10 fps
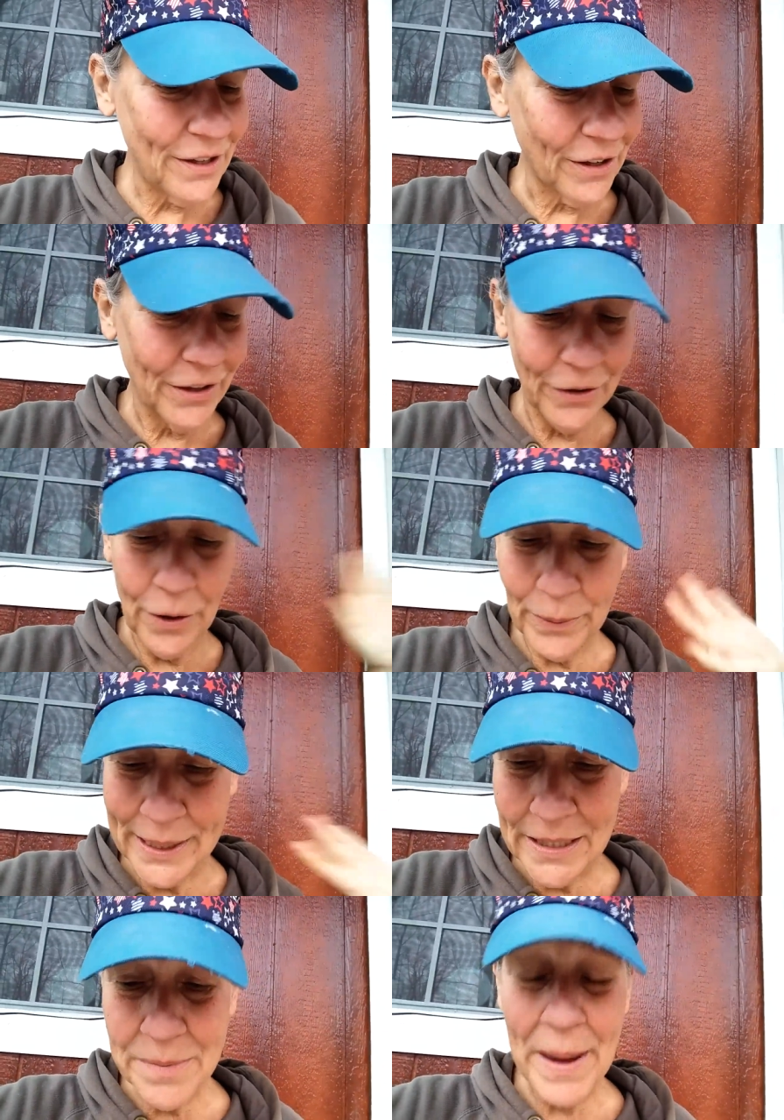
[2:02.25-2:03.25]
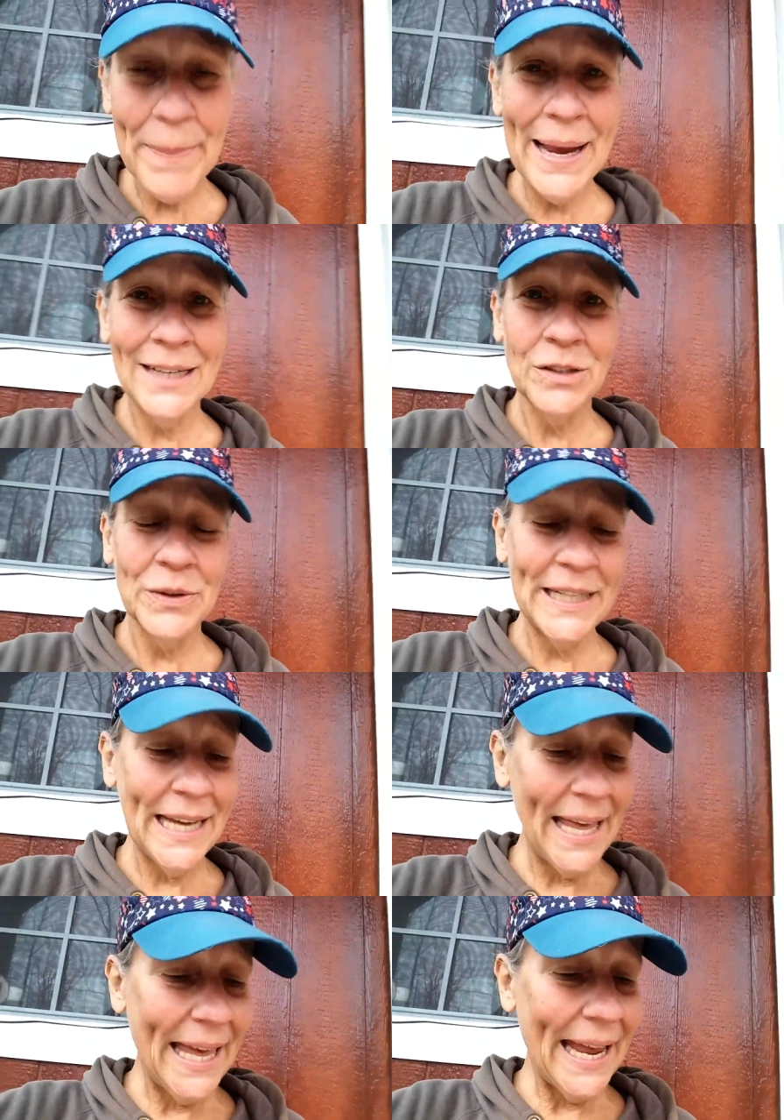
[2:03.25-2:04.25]
They're going to go into my pantry,
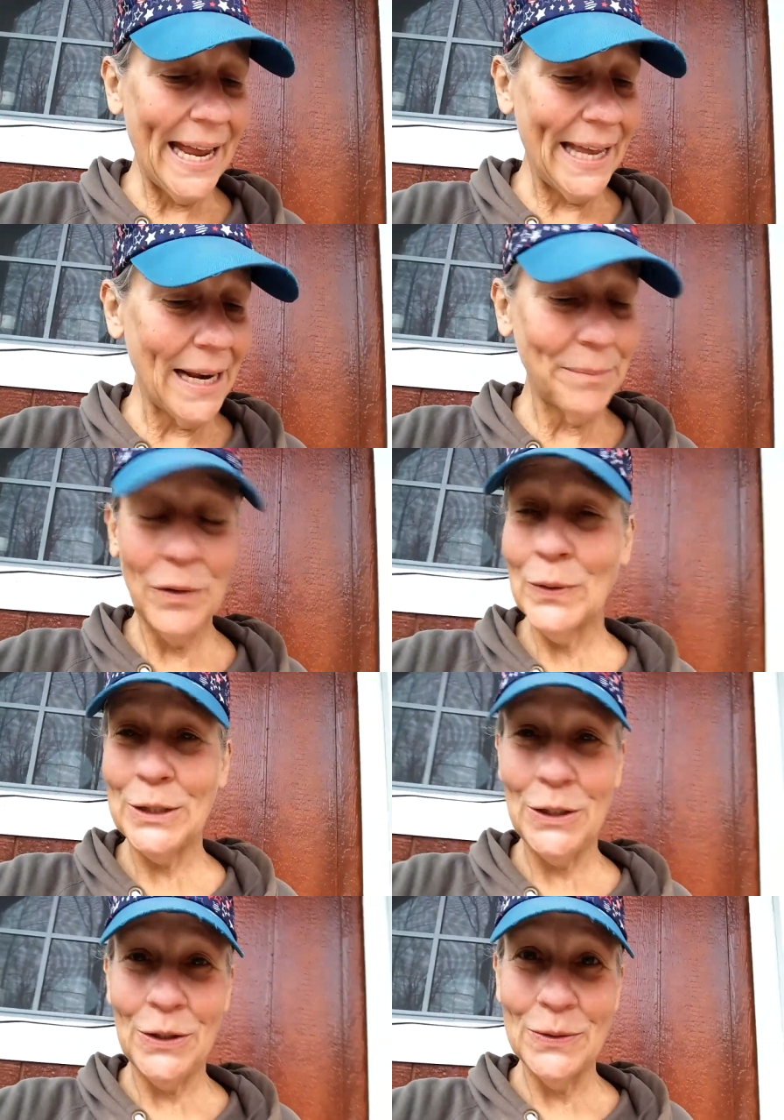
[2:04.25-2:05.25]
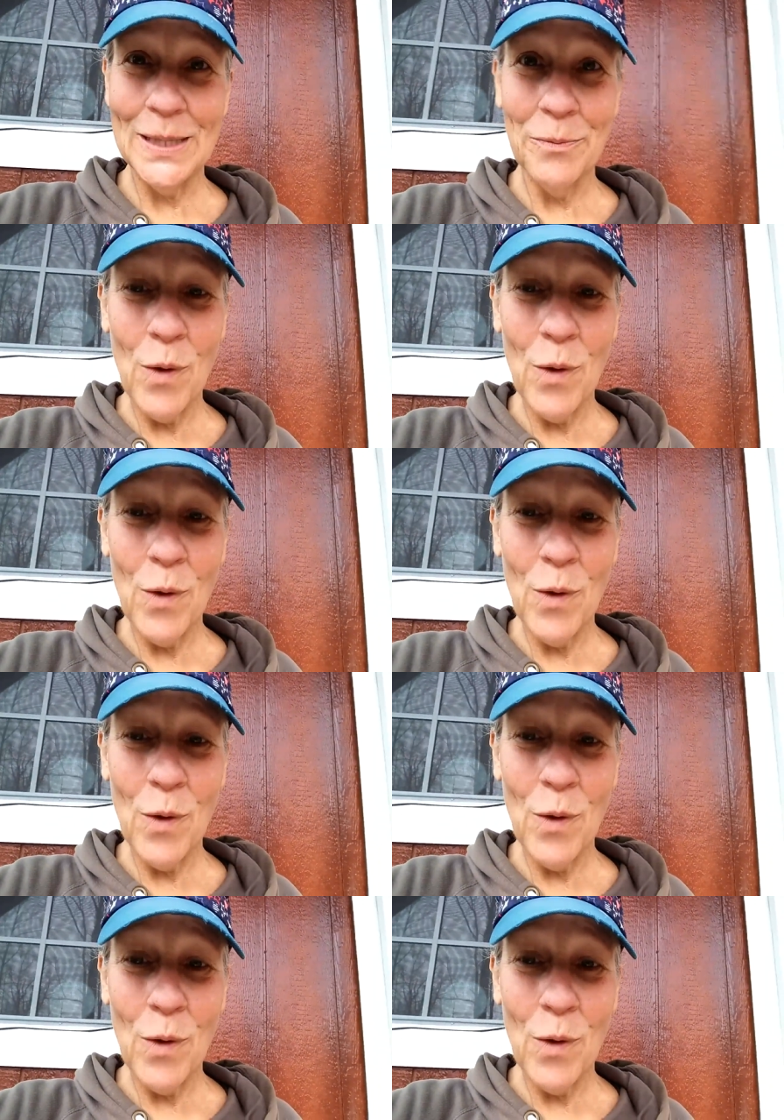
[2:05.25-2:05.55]
and I'm going to use them